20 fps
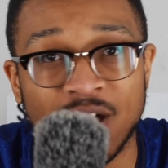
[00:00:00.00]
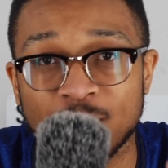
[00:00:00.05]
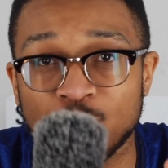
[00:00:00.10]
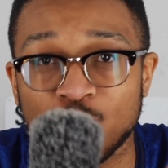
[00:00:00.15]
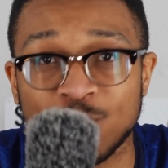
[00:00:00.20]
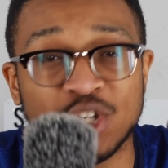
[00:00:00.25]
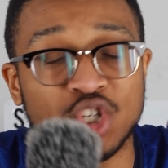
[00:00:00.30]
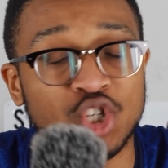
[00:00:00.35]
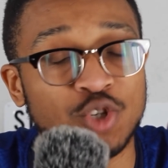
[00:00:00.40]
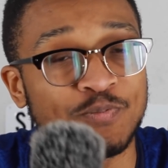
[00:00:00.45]

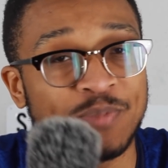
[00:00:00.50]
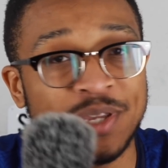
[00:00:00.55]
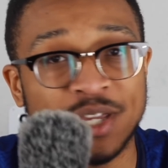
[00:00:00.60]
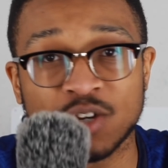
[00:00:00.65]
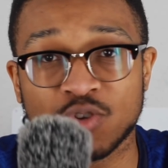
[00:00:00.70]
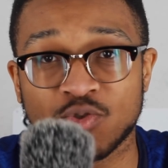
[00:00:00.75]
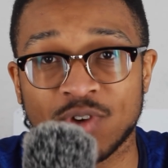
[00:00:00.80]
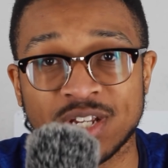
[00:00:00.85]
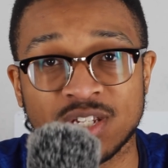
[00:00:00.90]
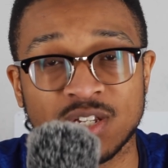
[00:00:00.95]
we should be
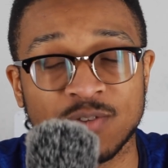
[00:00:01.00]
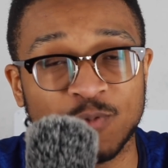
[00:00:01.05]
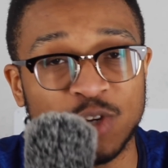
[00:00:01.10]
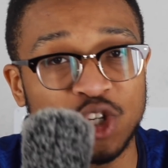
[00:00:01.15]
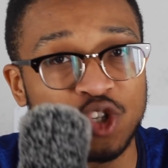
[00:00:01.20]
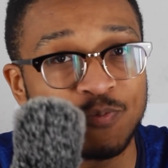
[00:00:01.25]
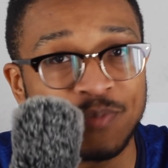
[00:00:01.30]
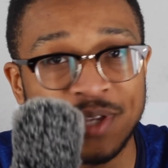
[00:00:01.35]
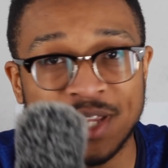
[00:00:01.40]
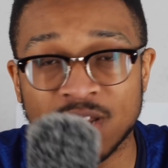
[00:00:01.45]
aggressive. We
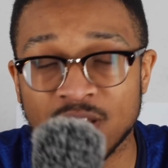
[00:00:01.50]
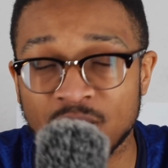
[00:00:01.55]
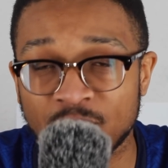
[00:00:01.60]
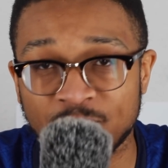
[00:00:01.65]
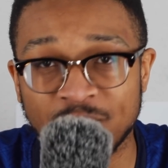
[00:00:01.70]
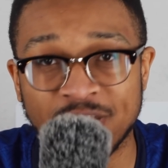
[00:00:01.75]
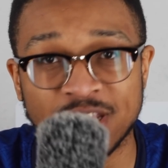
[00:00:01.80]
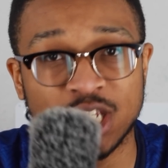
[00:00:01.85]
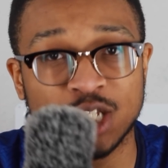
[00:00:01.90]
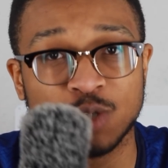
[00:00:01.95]
should be in their
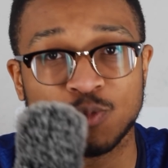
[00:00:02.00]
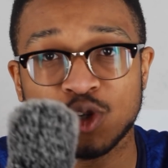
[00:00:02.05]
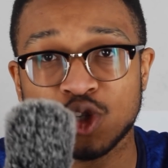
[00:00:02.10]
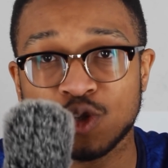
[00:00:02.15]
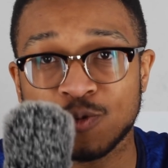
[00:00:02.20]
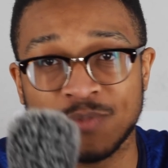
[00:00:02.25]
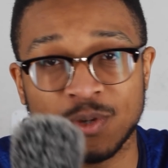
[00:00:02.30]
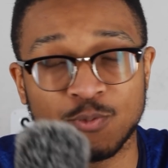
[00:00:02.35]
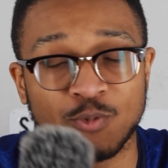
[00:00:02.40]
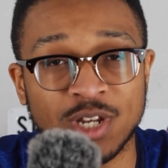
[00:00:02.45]
faces. We
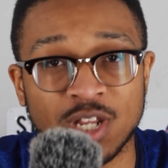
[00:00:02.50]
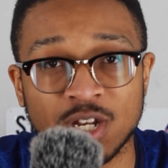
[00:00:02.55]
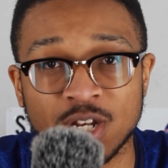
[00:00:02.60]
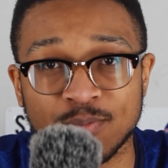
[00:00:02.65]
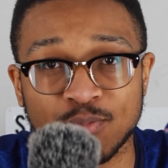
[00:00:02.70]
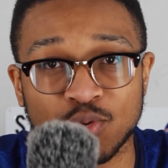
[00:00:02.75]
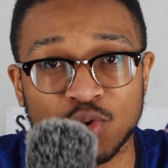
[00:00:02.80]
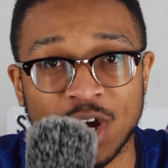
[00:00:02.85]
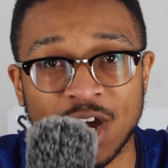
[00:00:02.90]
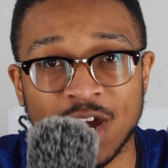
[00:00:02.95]
should be winning the
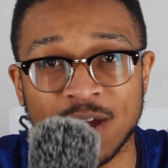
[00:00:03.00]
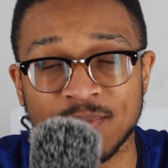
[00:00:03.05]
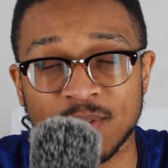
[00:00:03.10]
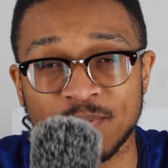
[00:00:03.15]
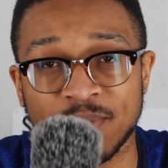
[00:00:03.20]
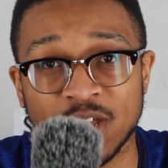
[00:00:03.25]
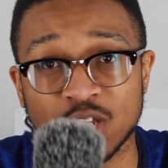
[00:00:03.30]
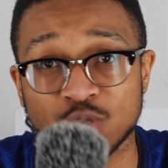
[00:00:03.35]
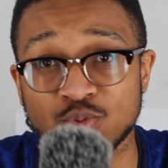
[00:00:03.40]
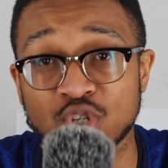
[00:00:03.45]
ball high up the
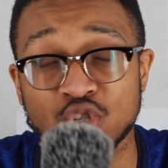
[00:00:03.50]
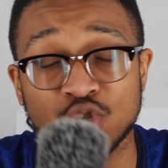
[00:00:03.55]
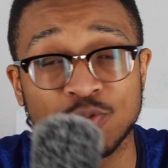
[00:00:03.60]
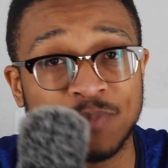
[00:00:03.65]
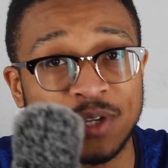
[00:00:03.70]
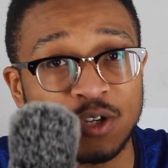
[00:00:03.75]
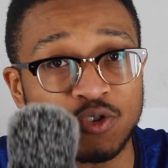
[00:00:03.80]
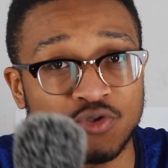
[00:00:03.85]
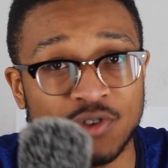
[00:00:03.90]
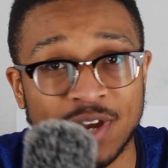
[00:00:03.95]
pitch. We should
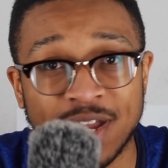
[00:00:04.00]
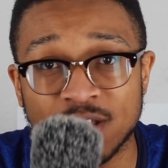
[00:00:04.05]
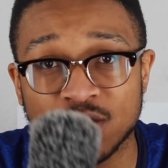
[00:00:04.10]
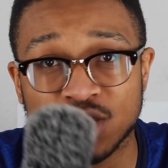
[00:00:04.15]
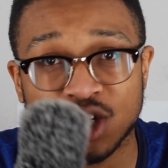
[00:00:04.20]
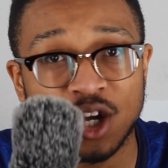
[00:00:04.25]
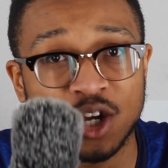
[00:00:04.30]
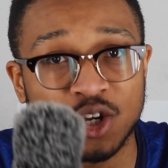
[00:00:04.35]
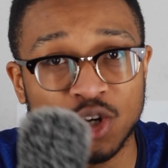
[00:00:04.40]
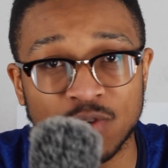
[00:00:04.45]
be creating
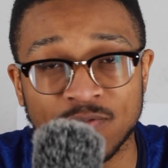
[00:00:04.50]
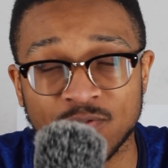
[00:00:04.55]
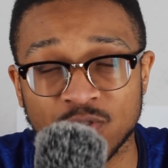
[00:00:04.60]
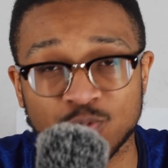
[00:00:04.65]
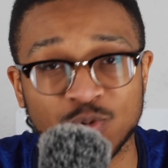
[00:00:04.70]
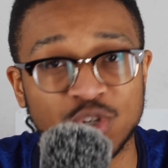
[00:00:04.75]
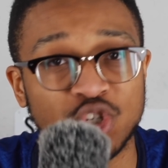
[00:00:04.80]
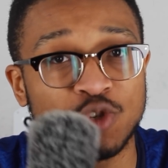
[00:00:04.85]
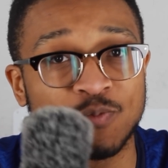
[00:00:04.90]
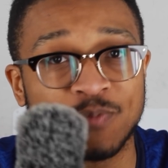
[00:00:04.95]
turnovers.
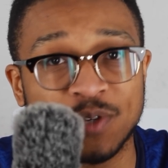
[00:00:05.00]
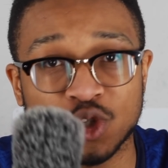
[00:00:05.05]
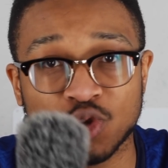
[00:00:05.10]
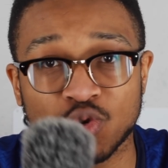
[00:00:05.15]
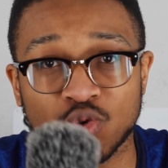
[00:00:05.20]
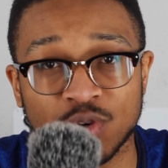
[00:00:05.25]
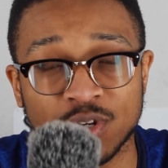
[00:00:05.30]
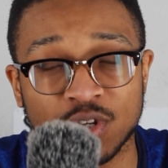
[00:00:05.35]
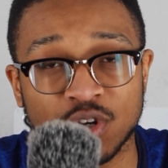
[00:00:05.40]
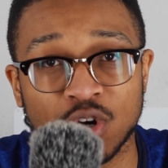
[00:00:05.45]
We should be
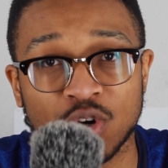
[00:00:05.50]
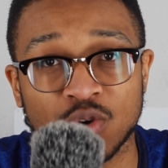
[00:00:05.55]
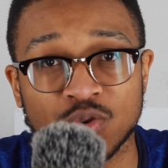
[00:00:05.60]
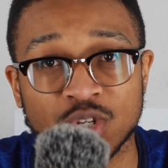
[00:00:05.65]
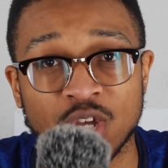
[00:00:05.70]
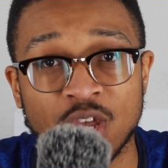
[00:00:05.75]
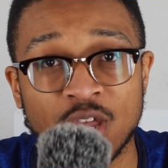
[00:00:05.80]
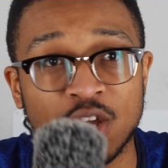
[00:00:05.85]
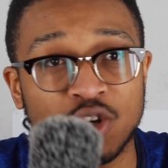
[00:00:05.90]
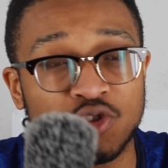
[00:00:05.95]
scoring
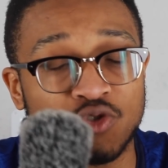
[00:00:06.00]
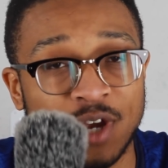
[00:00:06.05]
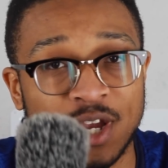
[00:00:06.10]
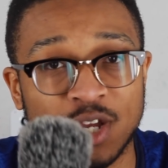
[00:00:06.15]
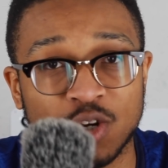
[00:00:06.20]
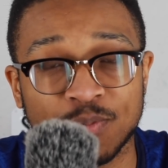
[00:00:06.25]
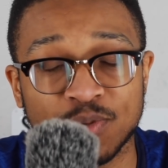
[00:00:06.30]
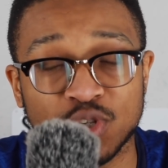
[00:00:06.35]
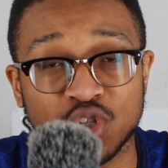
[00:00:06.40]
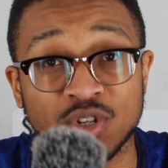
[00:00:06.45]
goals,
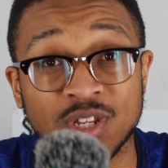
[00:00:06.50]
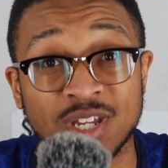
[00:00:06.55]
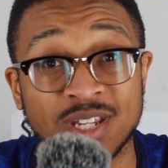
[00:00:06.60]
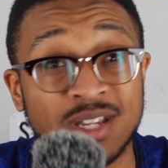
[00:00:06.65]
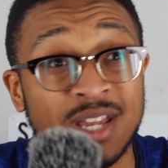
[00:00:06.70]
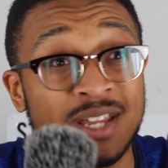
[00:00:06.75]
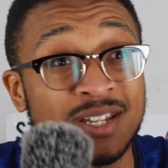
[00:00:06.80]
creating opportunities.